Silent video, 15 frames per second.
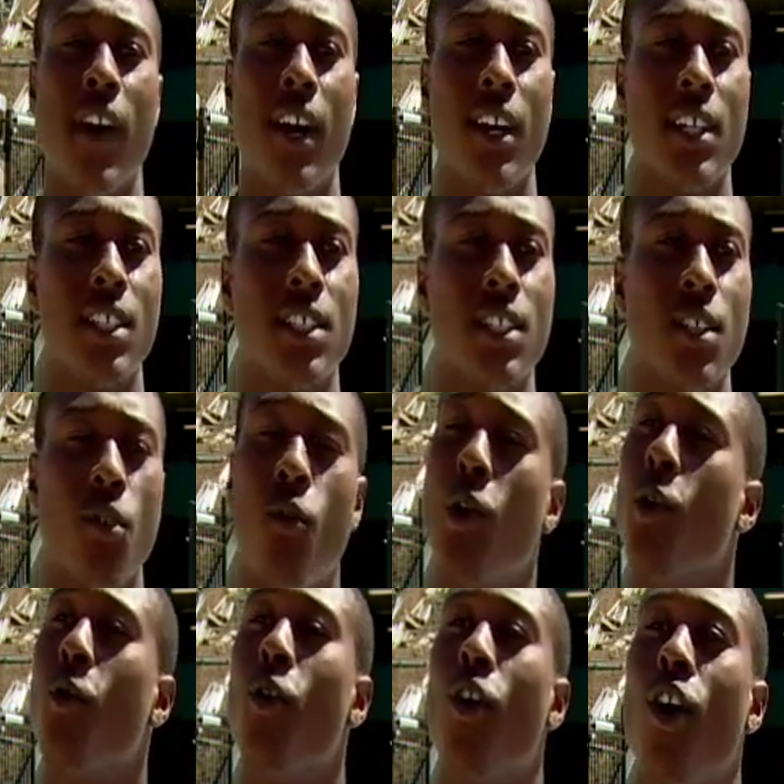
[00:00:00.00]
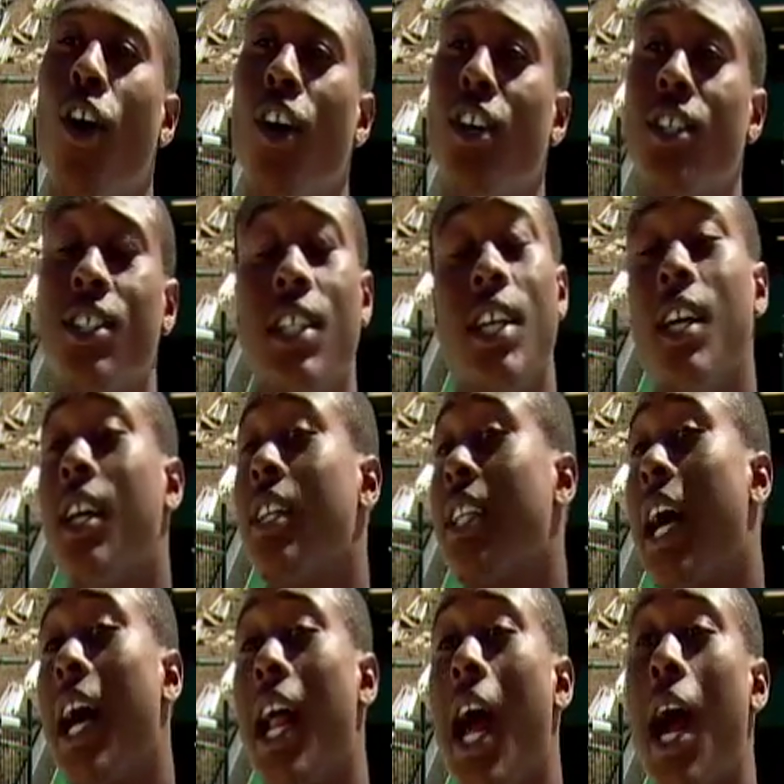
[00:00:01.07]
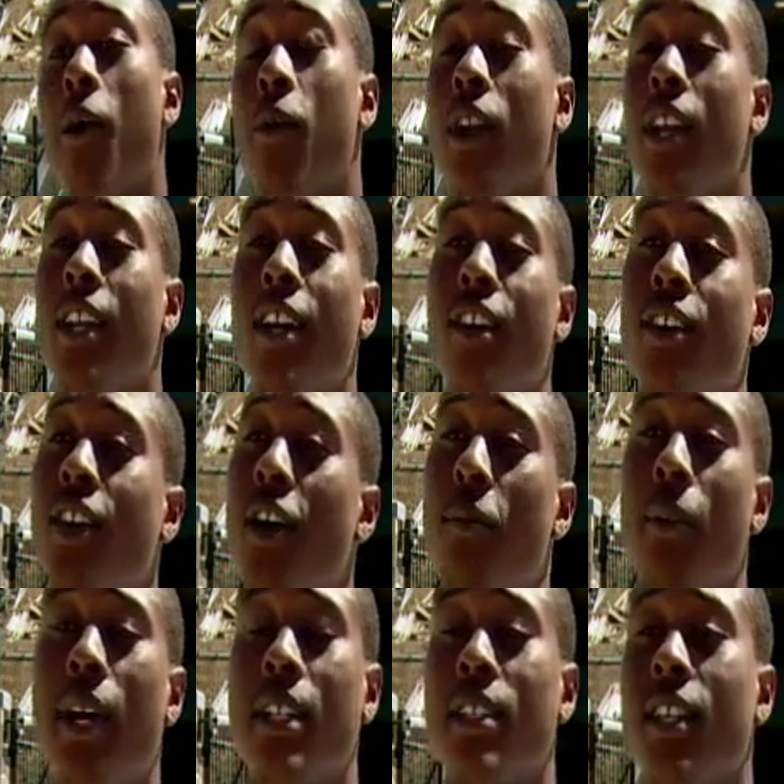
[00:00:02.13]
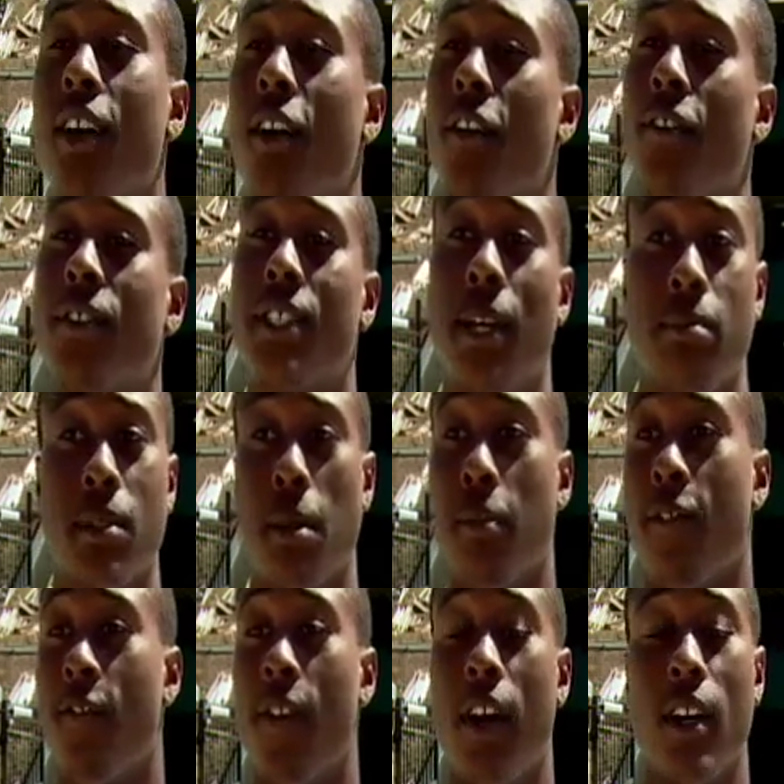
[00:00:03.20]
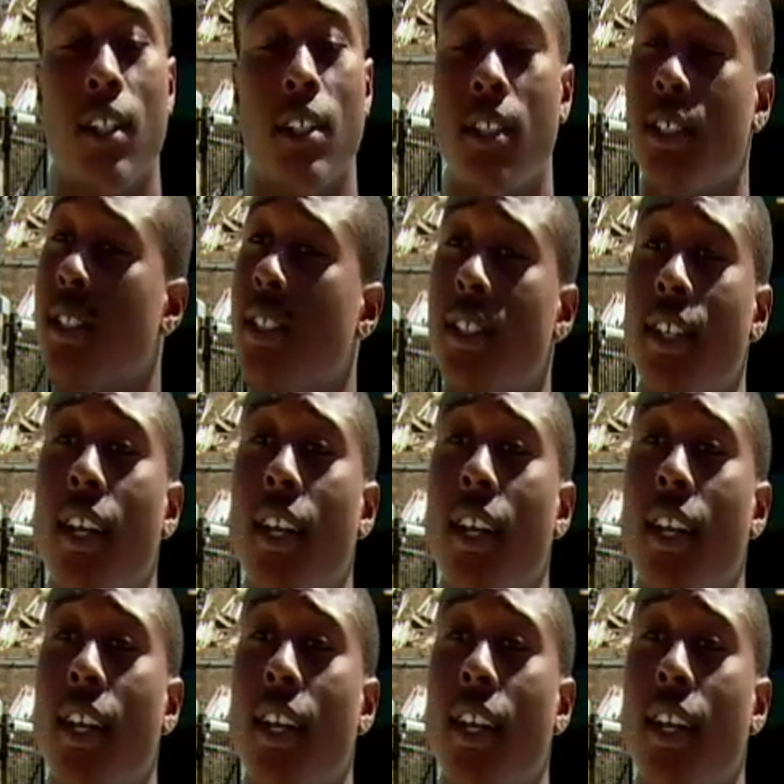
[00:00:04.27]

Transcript: 1st, we will all see, because I really don't know myself. September 1st,